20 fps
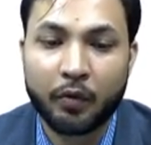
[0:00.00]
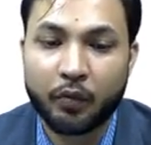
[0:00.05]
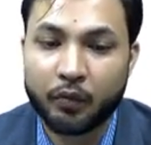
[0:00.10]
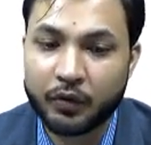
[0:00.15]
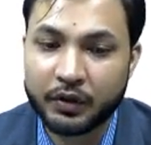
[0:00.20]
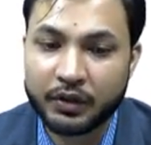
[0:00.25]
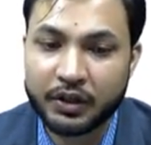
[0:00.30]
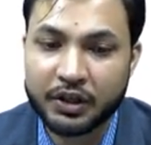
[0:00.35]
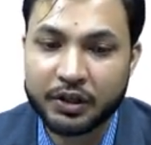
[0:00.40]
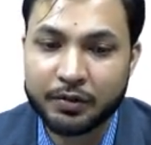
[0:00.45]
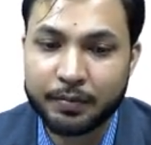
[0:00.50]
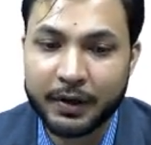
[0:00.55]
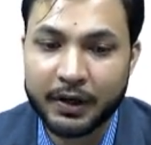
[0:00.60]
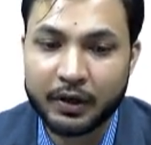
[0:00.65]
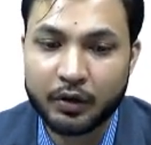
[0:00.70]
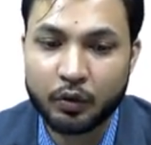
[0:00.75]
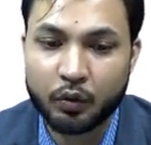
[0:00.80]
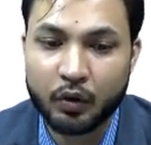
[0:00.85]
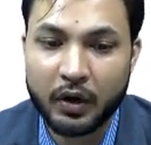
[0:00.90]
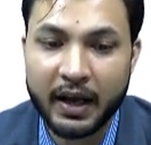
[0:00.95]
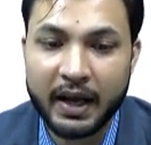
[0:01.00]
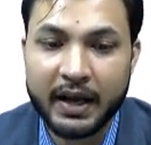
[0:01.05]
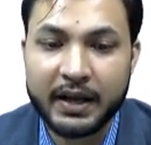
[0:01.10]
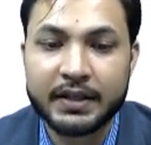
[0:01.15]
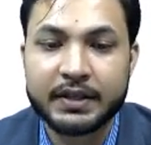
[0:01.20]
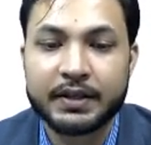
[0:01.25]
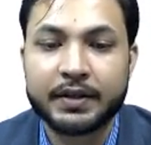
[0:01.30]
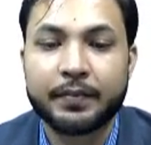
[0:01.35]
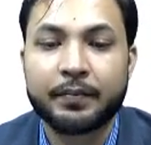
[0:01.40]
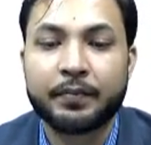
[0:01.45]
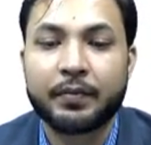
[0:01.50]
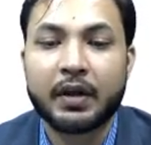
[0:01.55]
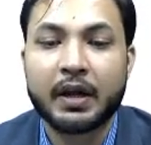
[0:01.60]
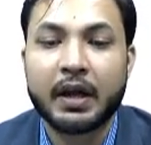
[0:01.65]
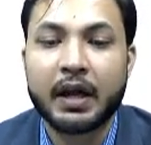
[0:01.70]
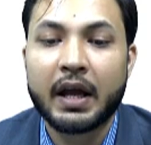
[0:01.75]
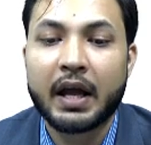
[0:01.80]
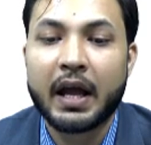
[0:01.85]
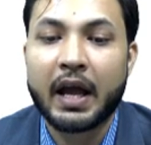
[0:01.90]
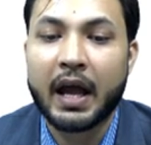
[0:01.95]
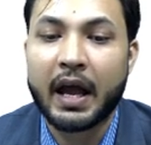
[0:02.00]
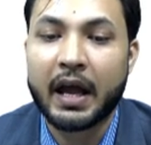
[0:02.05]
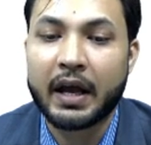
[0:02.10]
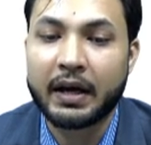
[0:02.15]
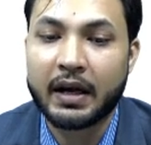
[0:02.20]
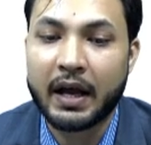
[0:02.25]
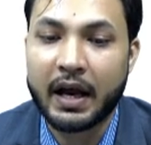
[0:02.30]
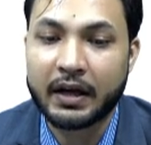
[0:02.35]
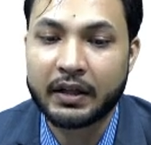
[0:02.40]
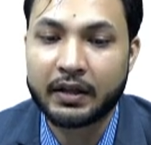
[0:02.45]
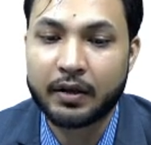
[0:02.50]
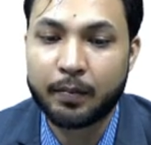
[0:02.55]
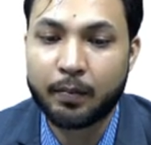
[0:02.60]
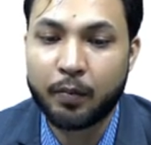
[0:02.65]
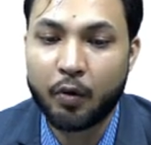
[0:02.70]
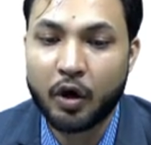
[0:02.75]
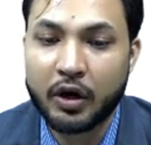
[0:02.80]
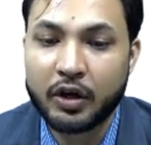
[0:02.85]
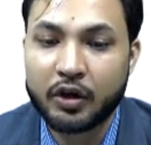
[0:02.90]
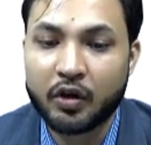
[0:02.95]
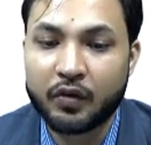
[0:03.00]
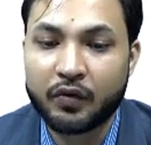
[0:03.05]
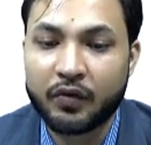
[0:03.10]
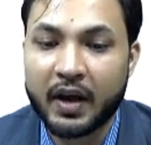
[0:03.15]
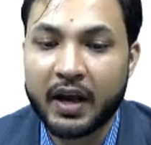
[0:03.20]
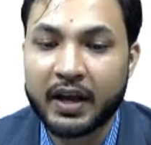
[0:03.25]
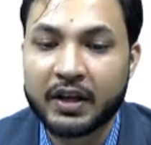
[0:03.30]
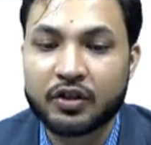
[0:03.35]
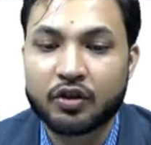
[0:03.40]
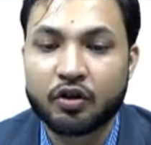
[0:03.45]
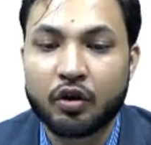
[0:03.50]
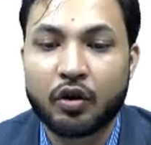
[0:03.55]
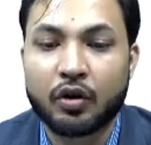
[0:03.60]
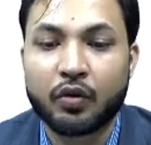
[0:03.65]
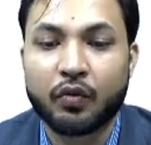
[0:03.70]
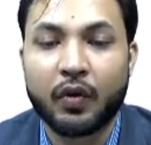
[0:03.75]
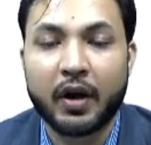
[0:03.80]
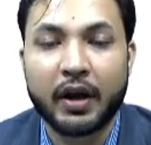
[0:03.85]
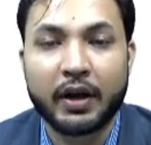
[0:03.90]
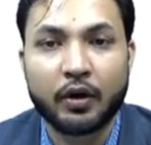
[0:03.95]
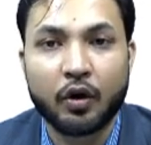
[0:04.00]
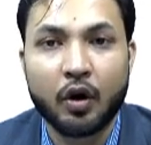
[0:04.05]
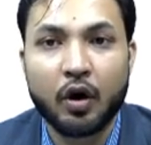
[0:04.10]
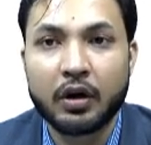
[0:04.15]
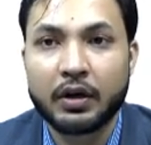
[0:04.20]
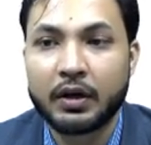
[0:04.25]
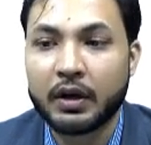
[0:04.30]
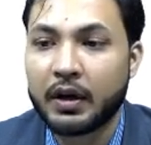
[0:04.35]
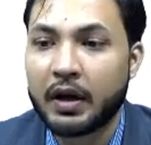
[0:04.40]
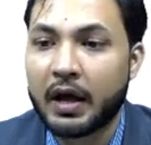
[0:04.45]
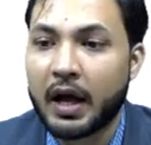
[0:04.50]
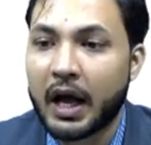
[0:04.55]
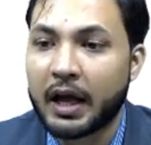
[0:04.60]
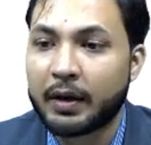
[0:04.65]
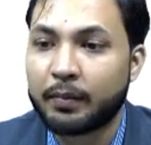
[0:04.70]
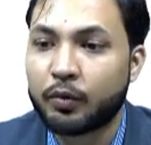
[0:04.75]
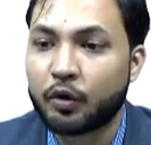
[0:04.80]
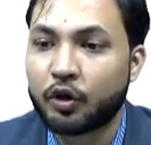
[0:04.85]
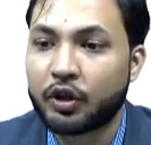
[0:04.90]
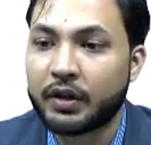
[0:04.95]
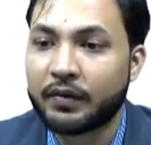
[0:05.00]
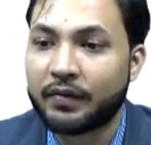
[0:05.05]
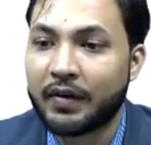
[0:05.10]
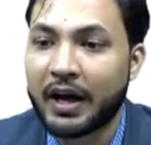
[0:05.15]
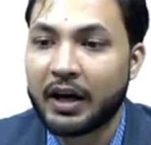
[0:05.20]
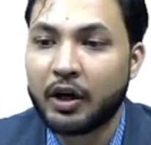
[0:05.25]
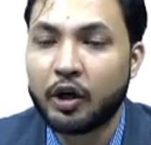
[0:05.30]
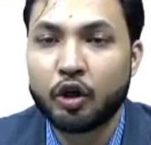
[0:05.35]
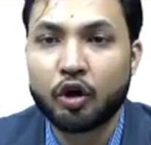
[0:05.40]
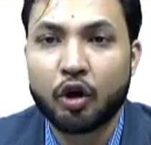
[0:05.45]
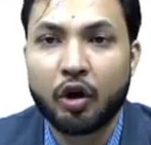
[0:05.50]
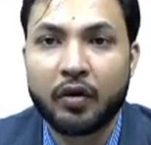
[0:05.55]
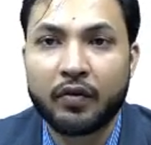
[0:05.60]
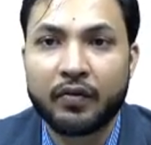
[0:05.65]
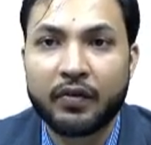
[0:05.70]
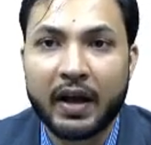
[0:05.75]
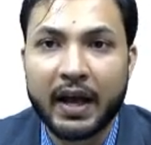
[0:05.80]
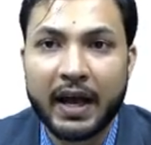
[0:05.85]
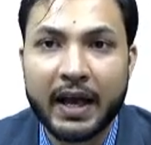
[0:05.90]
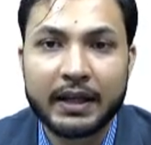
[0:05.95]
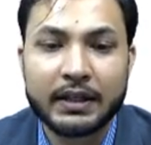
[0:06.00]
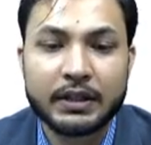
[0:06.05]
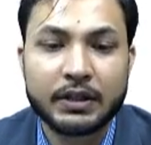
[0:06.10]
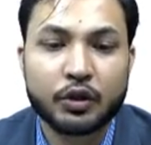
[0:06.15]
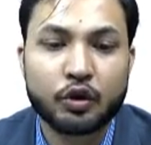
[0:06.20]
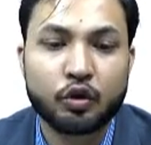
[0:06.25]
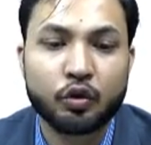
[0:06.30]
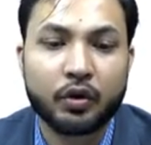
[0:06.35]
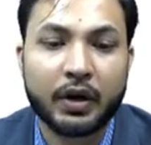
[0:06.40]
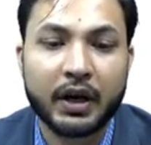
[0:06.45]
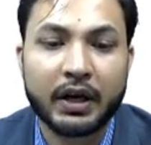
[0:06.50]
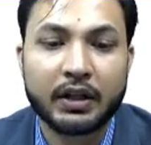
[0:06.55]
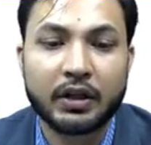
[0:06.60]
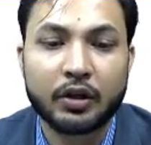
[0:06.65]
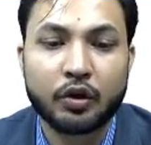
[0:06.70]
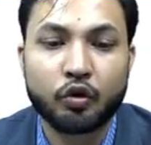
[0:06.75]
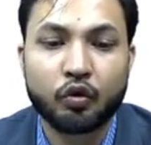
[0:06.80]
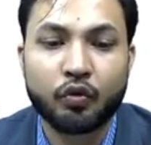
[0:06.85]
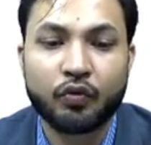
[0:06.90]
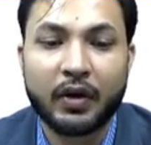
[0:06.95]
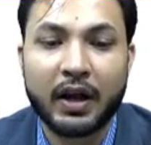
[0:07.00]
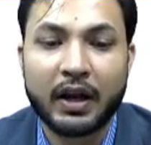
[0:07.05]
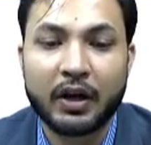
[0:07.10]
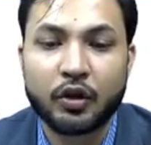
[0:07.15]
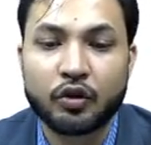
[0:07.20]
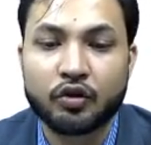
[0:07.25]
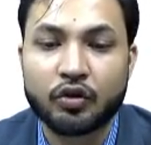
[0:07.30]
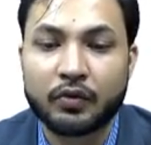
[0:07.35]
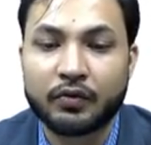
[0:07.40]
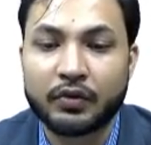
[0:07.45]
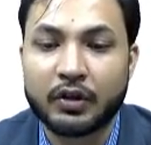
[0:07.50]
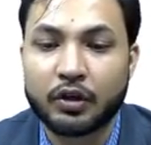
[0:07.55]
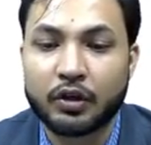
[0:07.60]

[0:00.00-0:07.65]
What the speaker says: with respect to x, and at the point of x naught y naught I put the value of x to get the two values of the